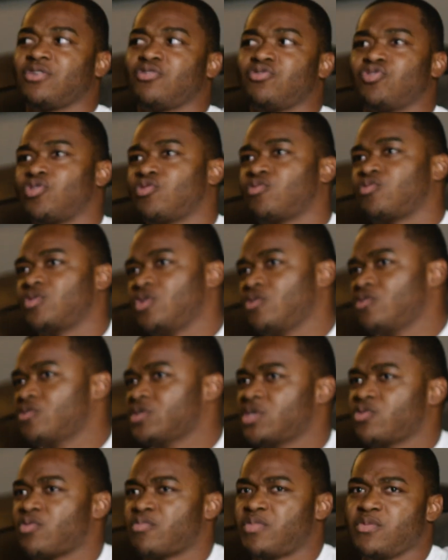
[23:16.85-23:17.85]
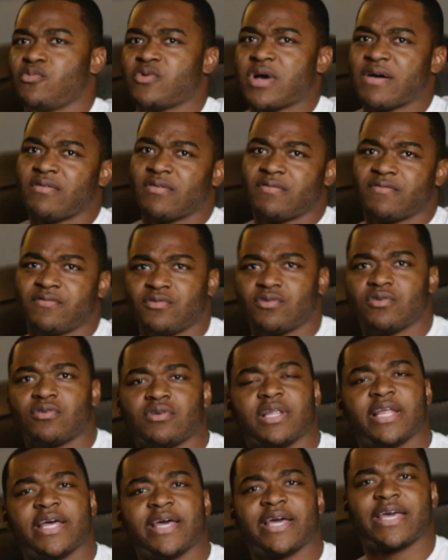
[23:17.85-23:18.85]
you know, usually when people have a
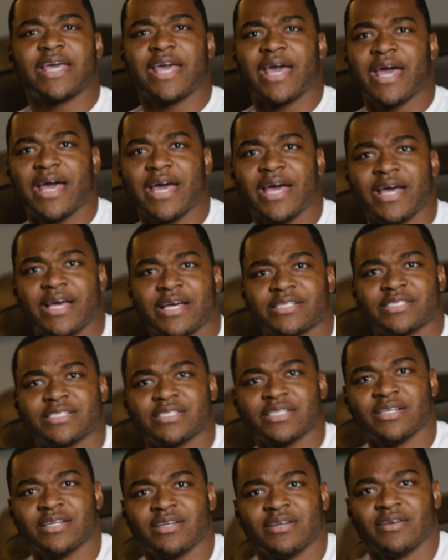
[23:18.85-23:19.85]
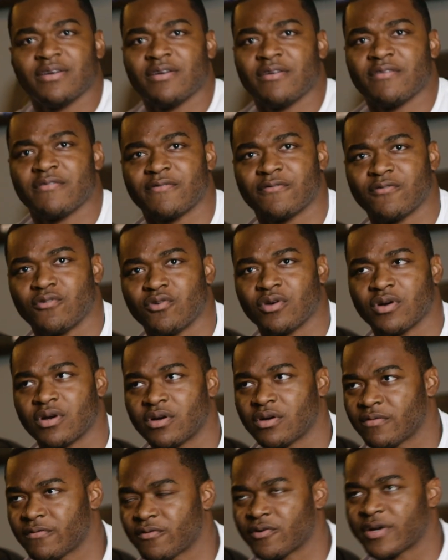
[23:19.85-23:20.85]
full leg cast for
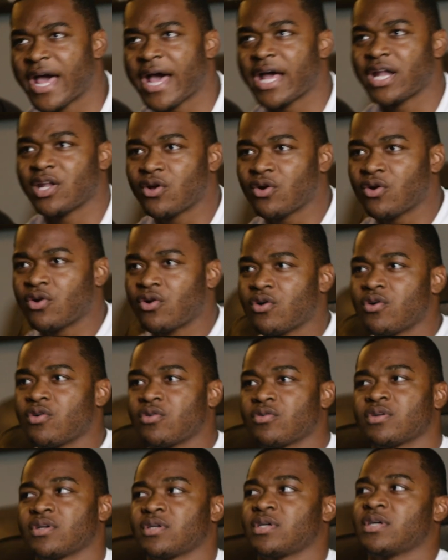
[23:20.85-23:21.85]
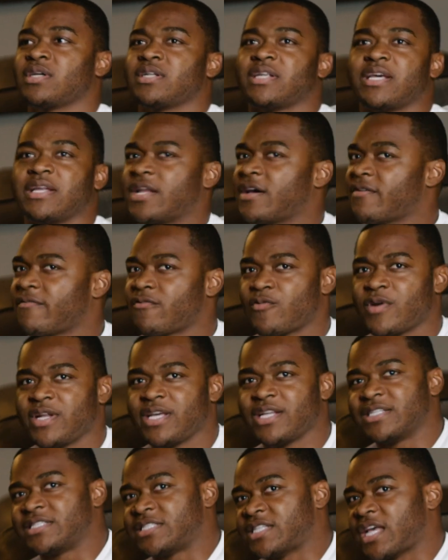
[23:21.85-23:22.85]
that long, they never
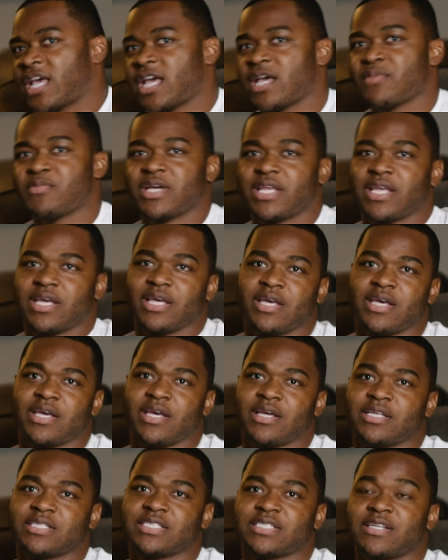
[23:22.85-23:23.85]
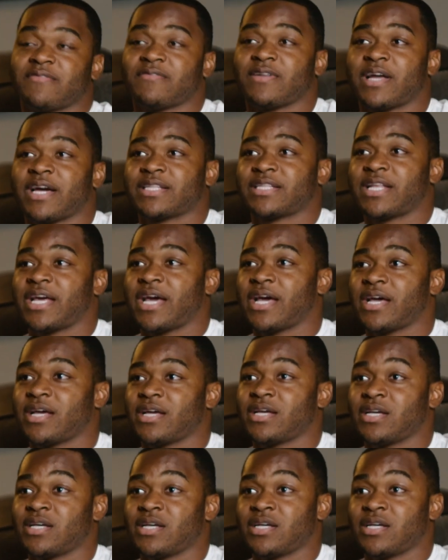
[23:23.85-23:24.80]
really the same again and stuff like that.